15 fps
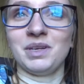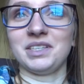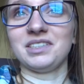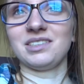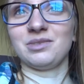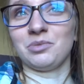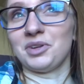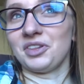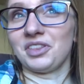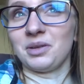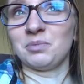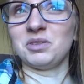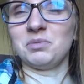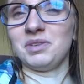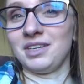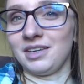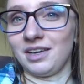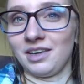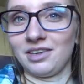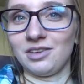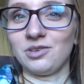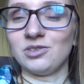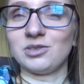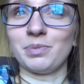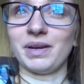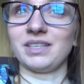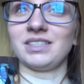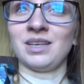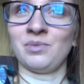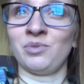I just want them to be used by
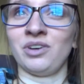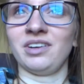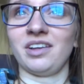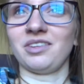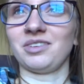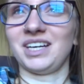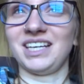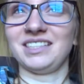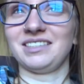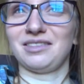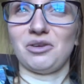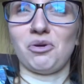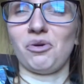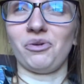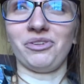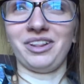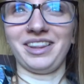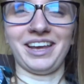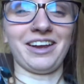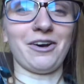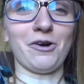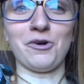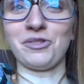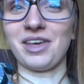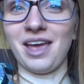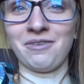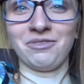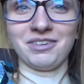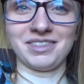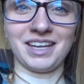someone, otherwise the whole, like, all the
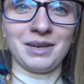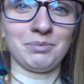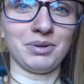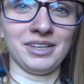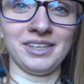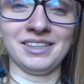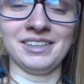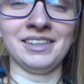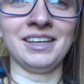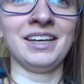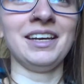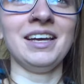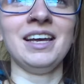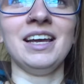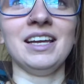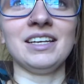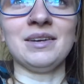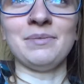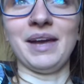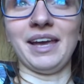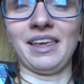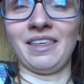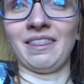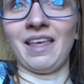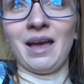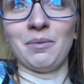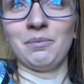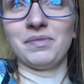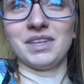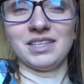effort that I put in to making
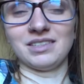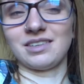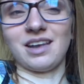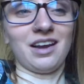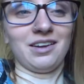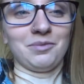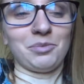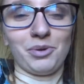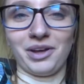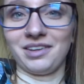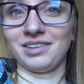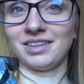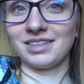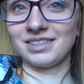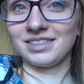them is kind of pointless.